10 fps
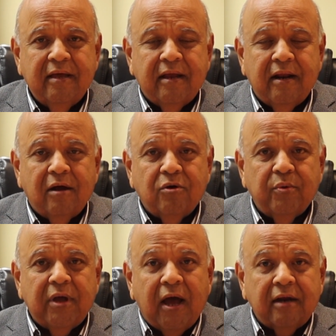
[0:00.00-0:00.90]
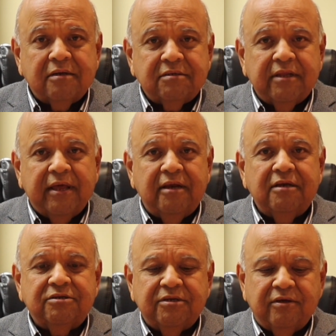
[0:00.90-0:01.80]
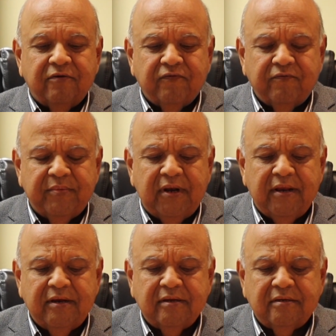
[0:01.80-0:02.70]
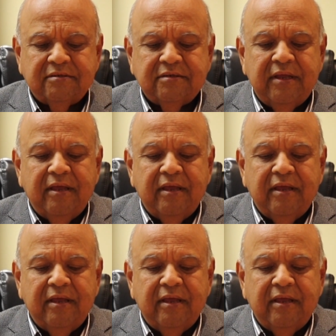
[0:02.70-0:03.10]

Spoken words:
and how do we harness the energy of millennials,